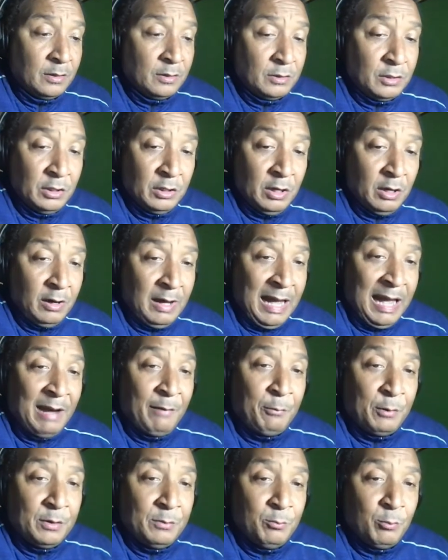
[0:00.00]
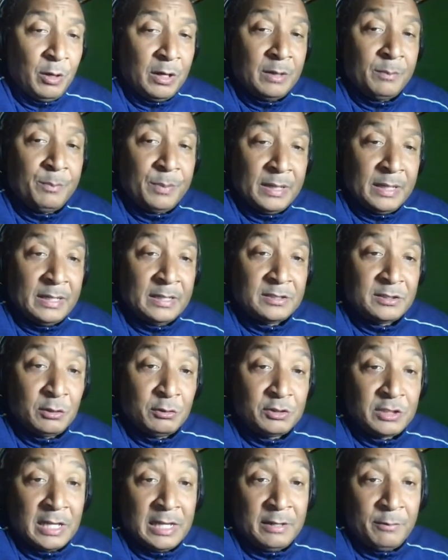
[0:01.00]
I wouldn't want to be
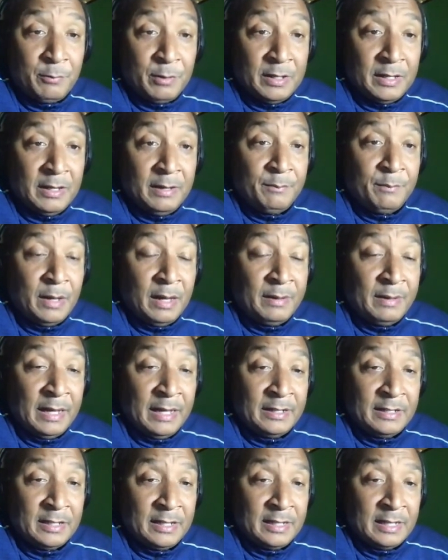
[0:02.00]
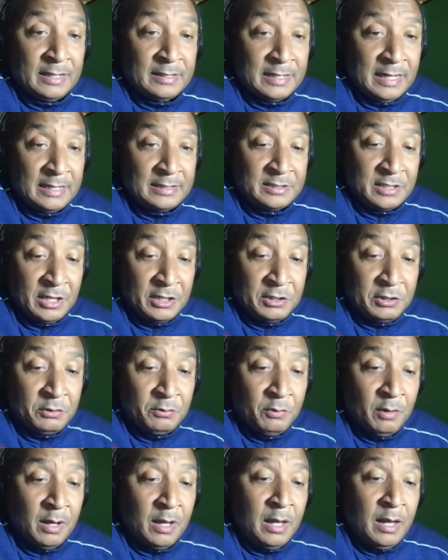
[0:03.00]
associated with him. I tell you,
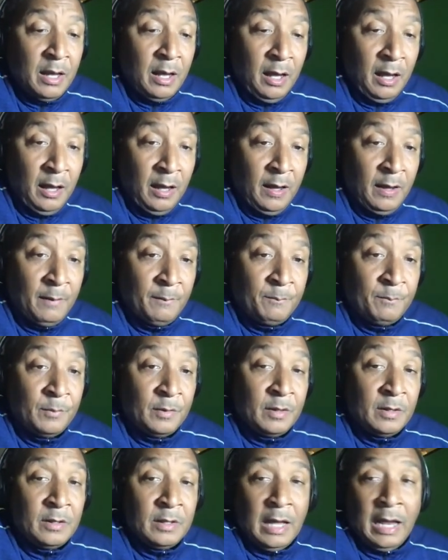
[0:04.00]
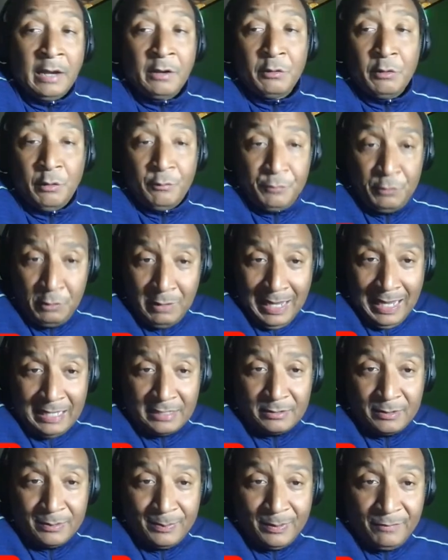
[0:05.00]
I don't know if you
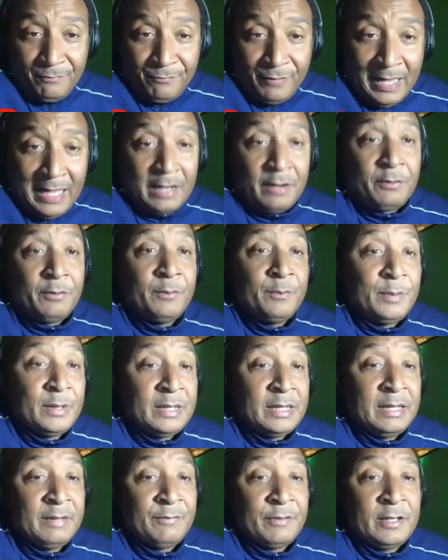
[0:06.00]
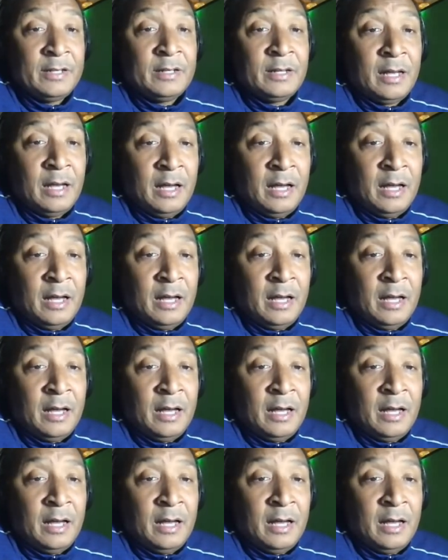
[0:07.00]
guys have been following, but even